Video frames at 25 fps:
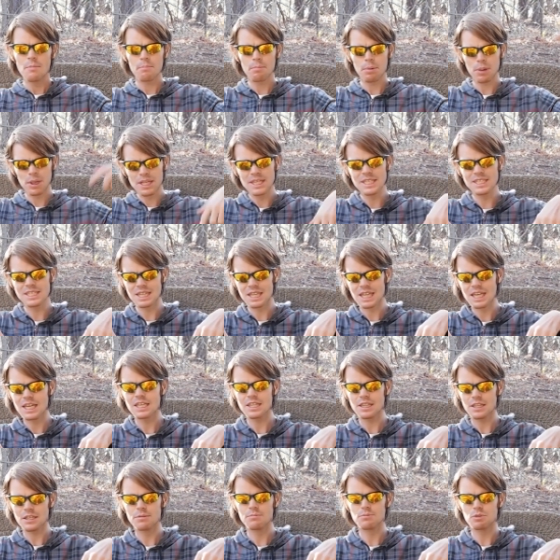please
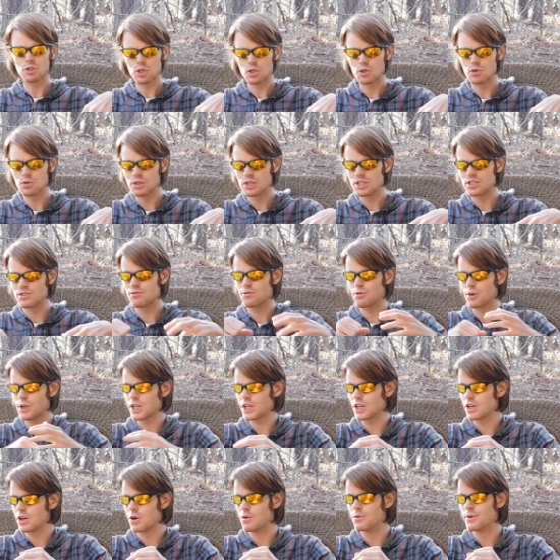link them to this
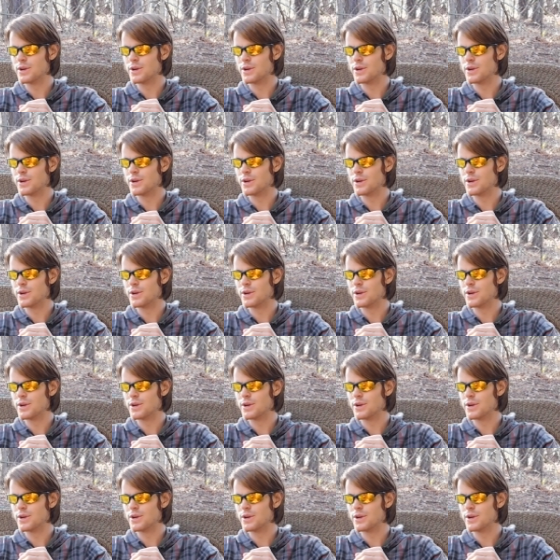video.